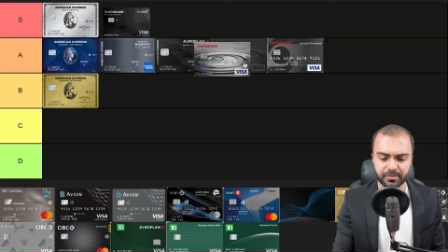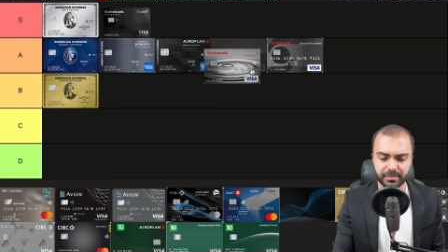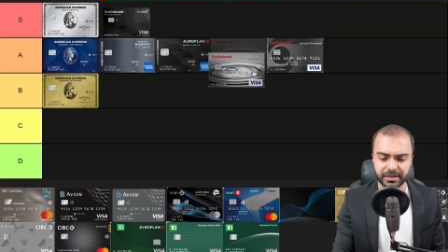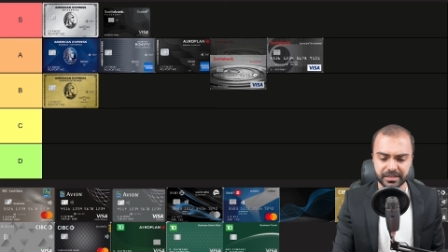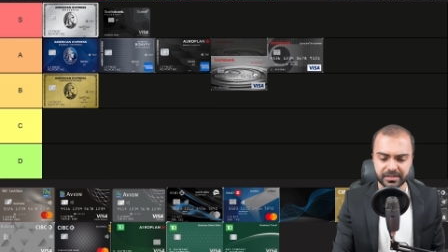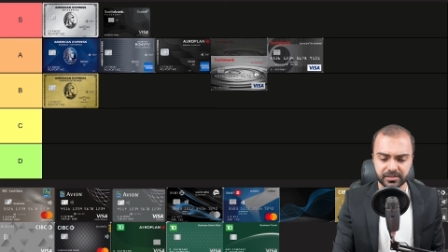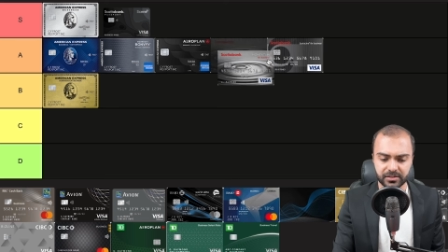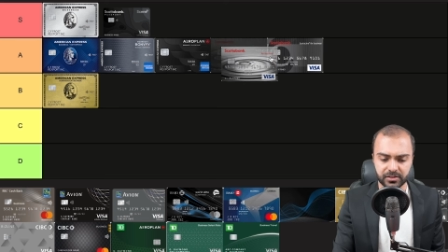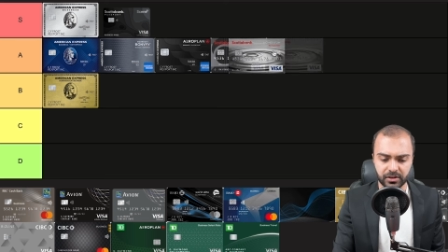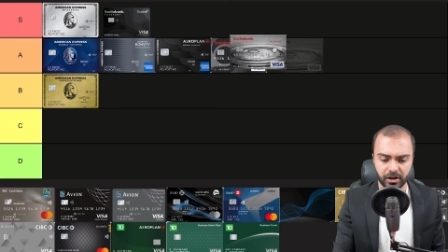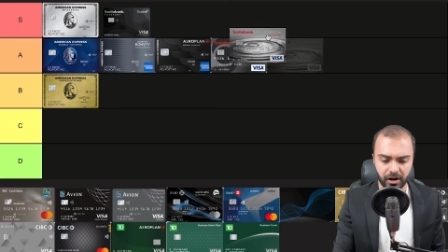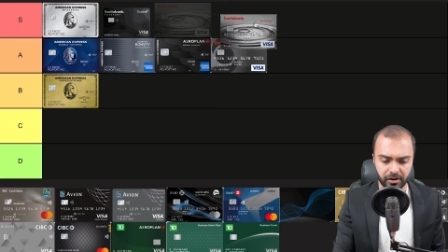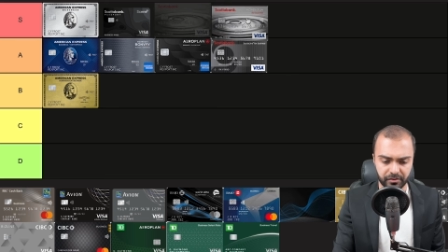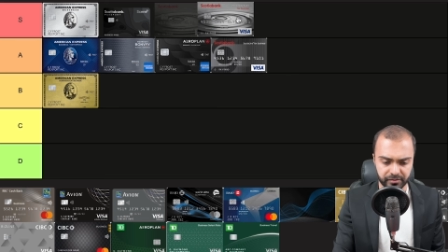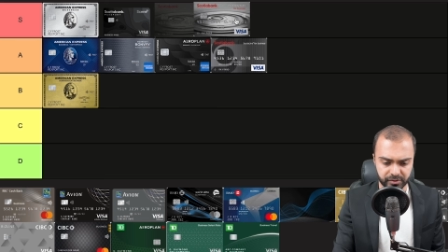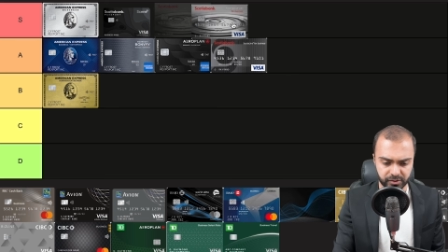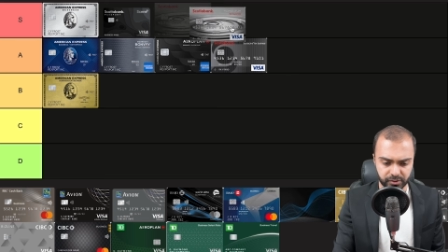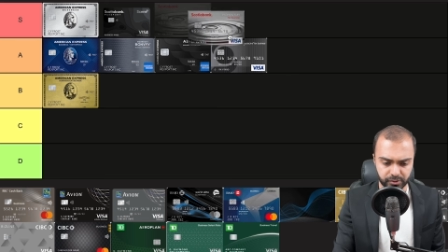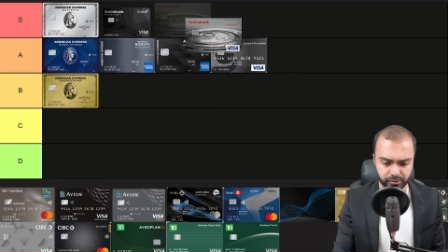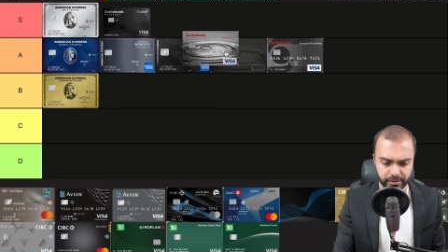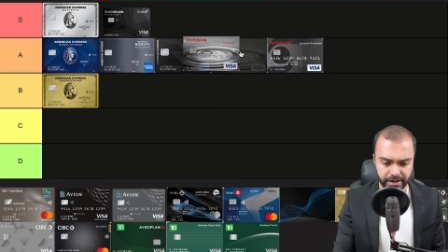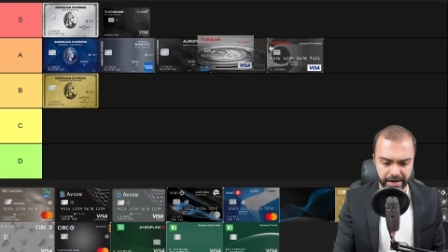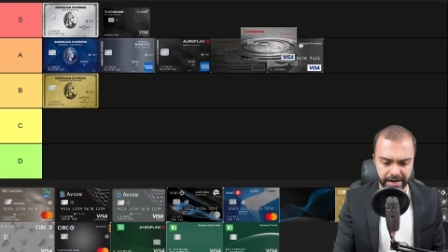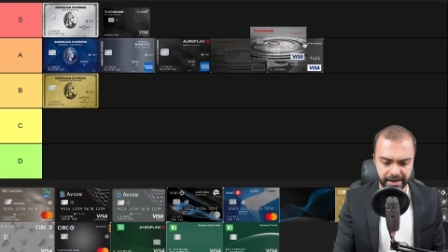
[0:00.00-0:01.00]
bit tough
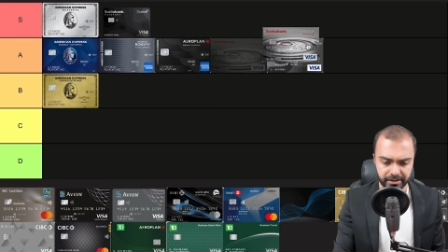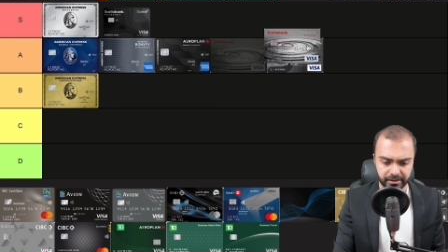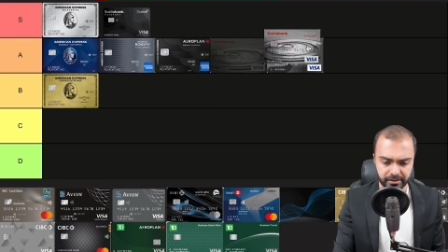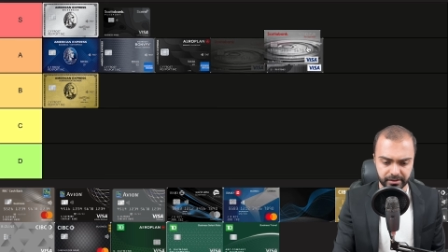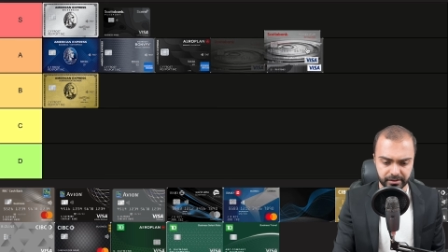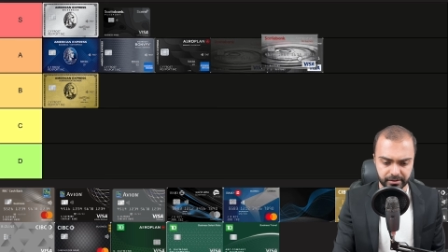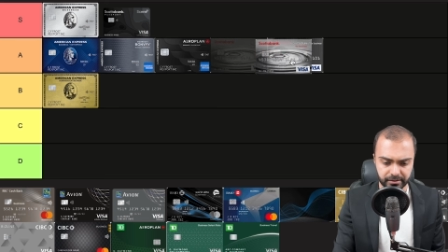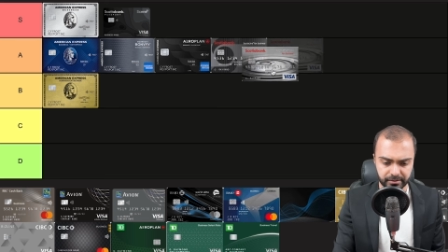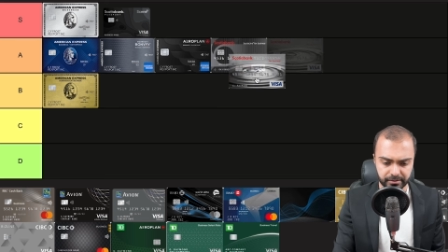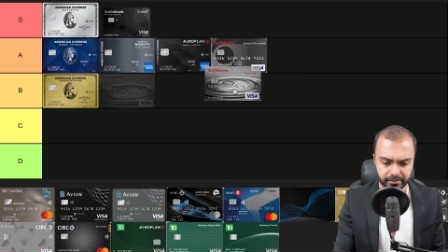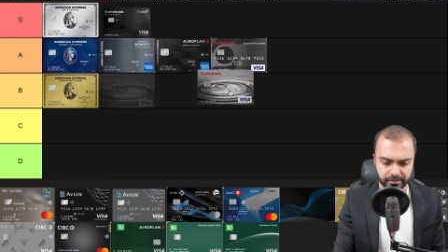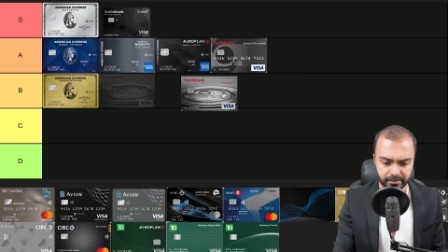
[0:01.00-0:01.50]
to rank